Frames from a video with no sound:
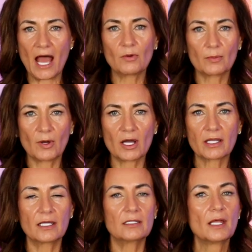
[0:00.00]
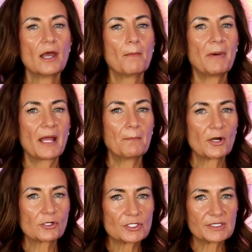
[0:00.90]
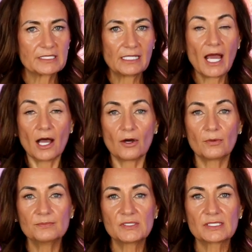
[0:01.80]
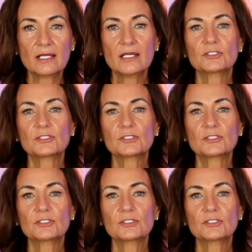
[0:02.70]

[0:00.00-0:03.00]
our market by purchasing homes.